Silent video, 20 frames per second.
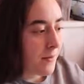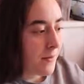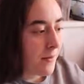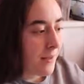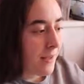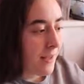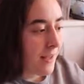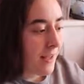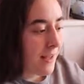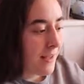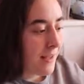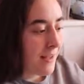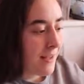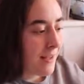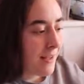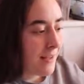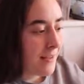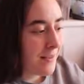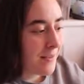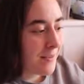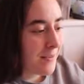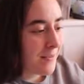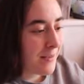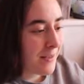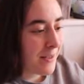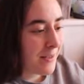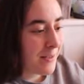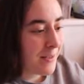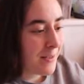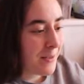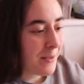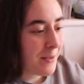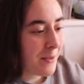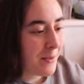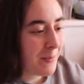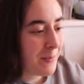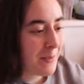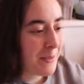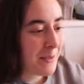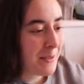Okay, so we are
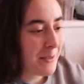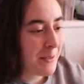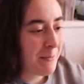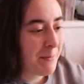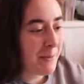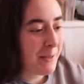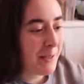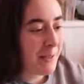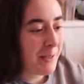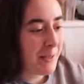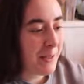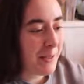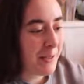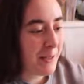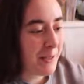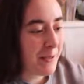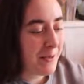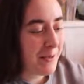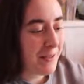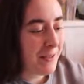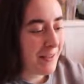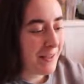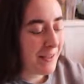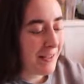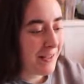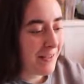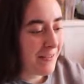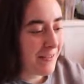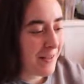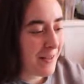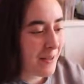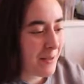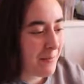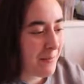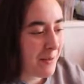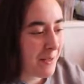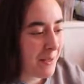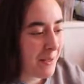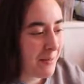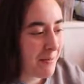super, super close to Cinderella
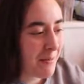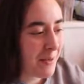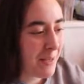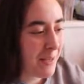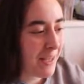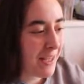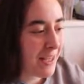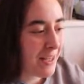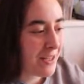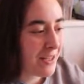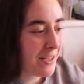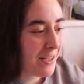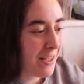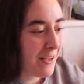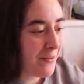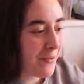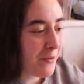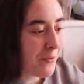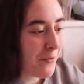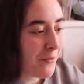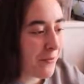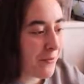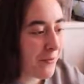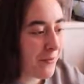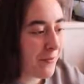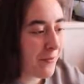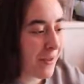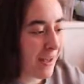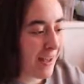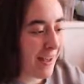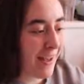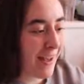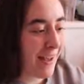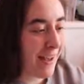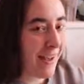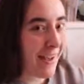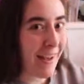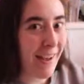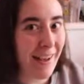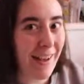being communication level
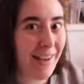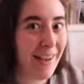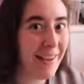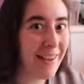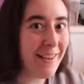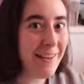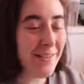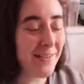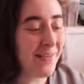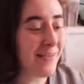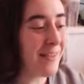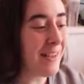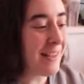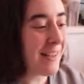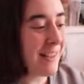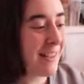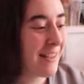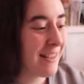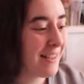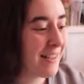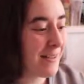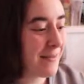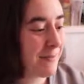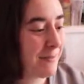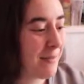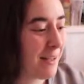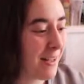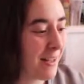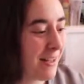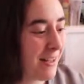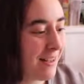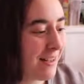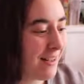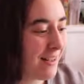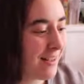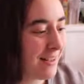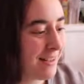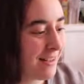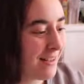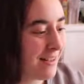5. Come
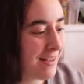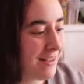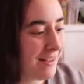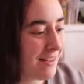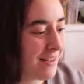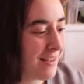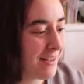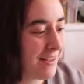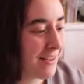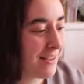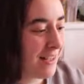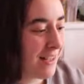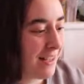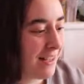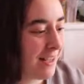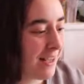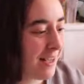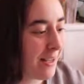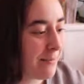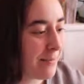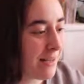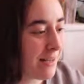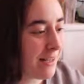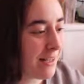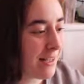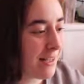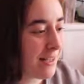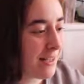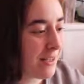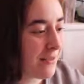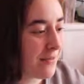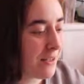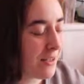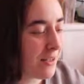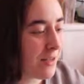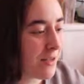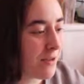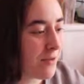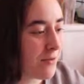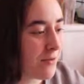on, girly, I believe
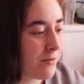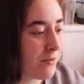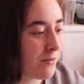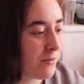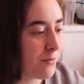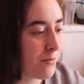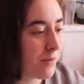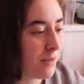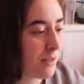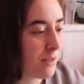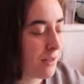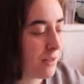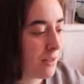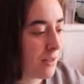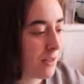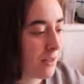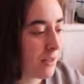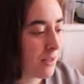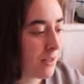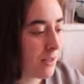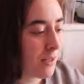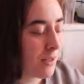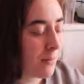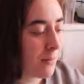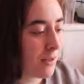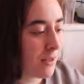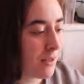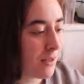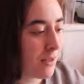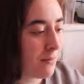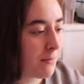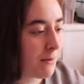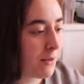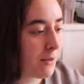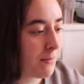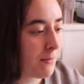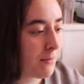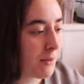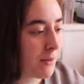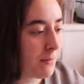in you. Come on, come
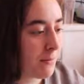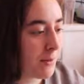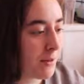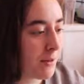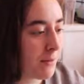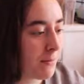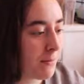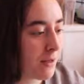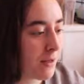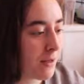on, come on, come on, come